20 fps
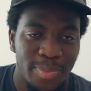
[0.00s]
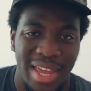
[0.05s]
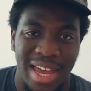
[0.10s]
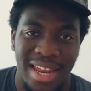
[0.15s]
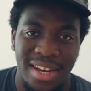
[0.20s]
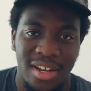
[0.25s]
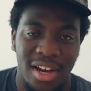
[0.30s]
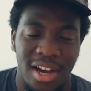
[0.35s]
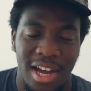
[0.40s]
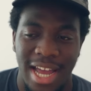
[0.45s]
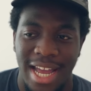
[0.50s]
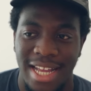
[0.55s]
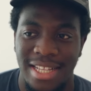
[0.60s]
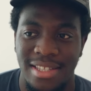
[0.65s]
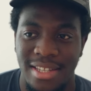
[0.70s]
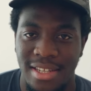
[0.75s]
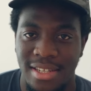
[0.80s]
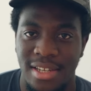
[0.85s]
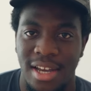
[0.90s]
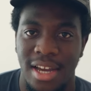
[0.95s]
and our
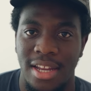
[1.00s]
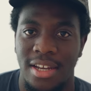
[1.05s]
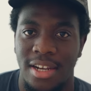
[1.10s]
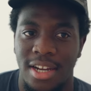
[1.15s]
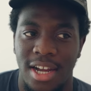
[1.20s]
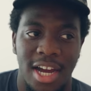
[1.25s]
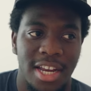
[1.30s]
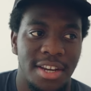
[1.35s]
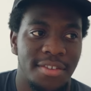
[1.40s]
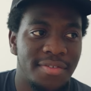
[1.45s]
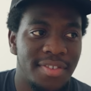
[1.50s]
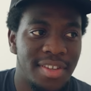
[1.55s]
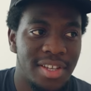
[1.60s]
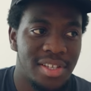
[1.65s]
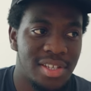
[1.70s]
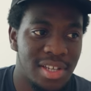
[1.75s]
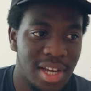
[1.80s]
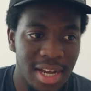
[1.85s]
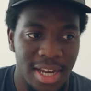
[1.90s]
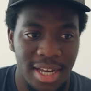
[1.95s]
head designer kind of
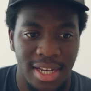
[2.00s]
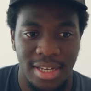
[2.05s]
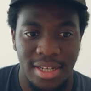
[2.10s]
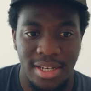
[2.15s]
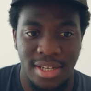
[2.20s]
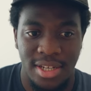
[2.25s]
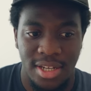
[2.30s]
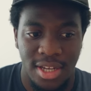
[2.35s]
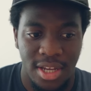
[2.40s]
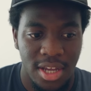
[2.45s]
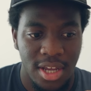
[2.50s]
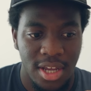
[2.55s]
designed